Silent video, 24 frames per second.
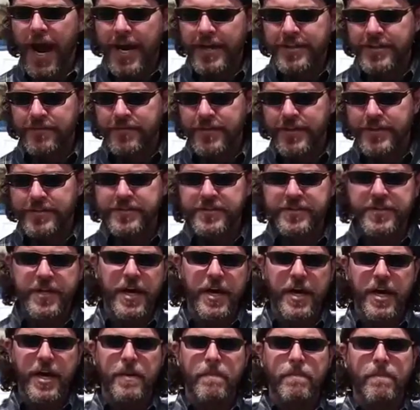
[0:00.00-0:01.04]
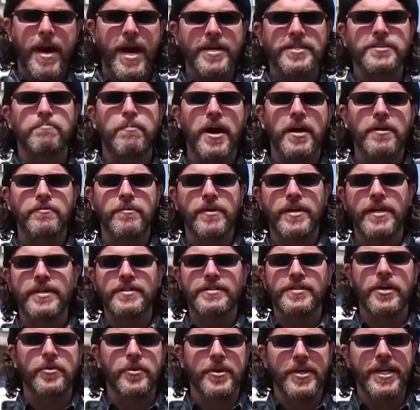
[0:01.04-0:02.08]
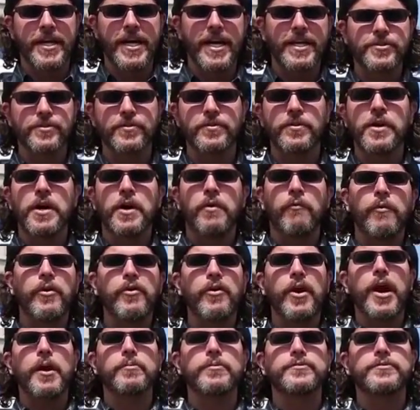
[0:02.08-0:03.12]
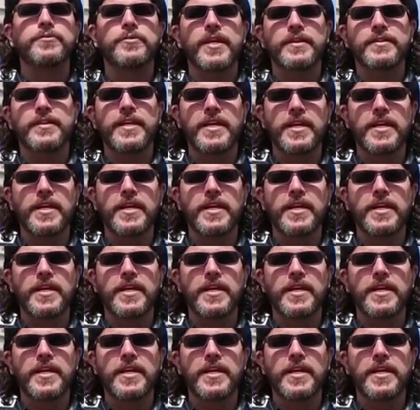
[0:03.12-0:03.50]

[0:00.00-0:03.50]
activists, uh, Max Bachmann and Tillman Knetchel, we were able to get